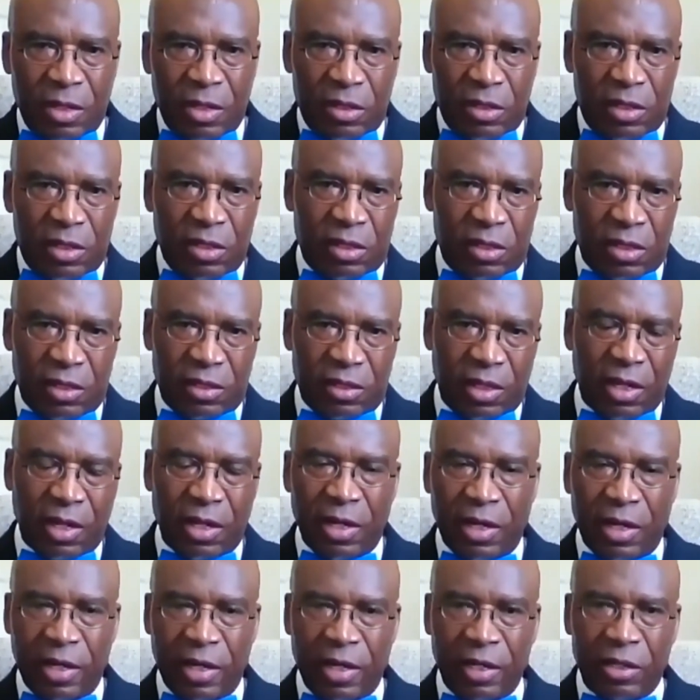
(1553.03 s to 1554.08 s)
Sister
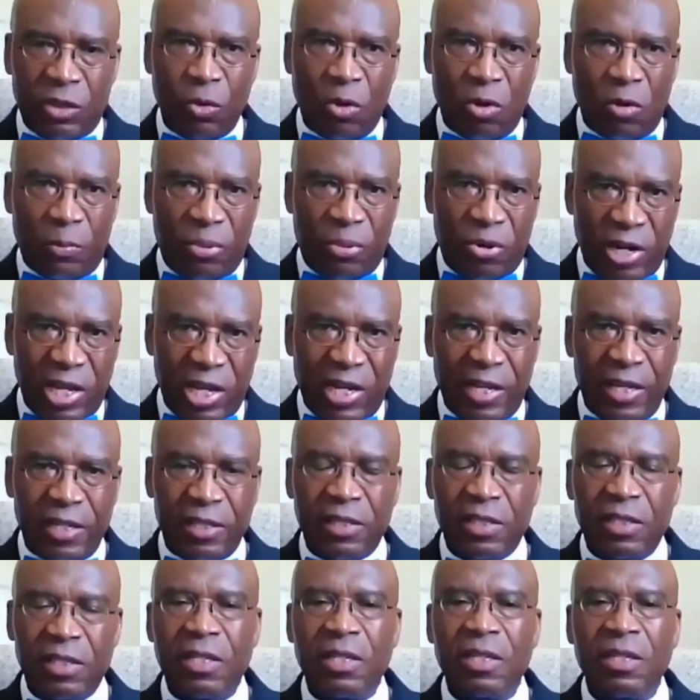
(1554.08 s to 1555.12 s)
Sinclair to our prayer
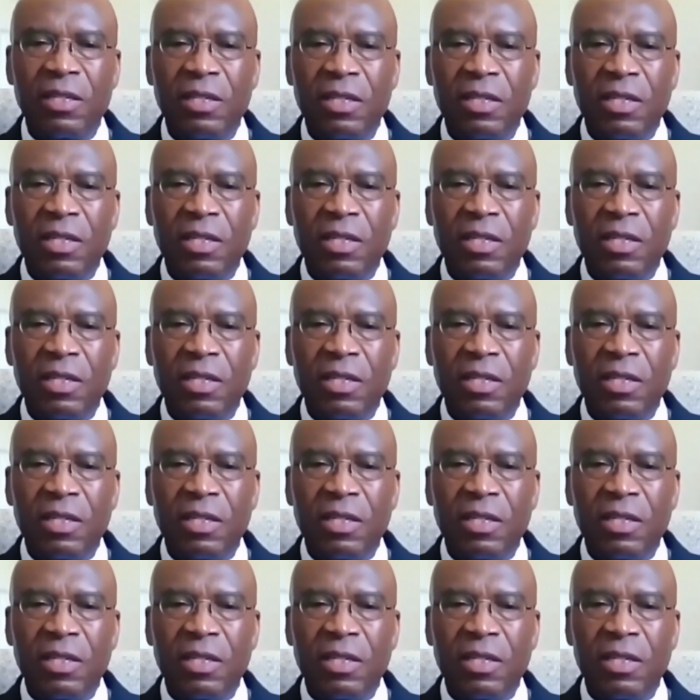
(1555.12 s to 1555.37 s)
list.